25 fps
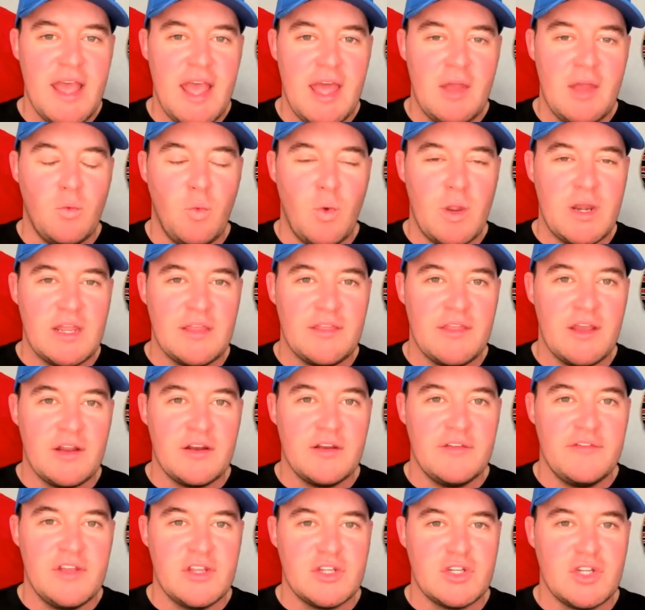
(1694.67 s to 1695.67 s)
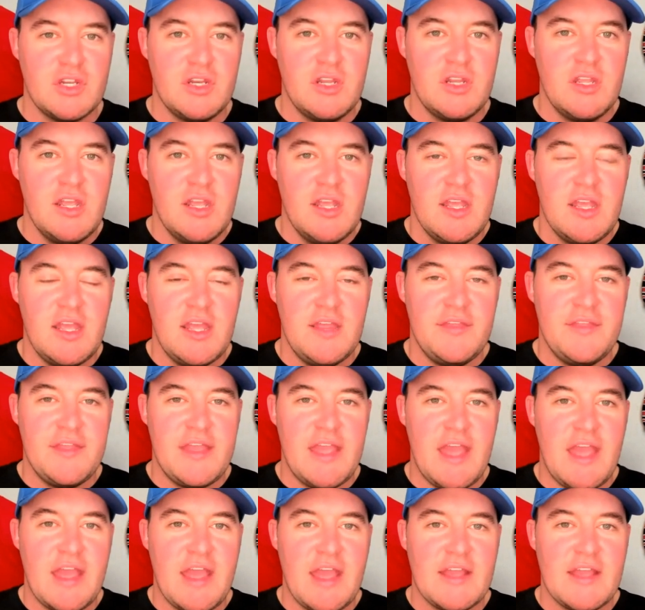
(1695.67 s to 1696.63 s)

and winning their division in the A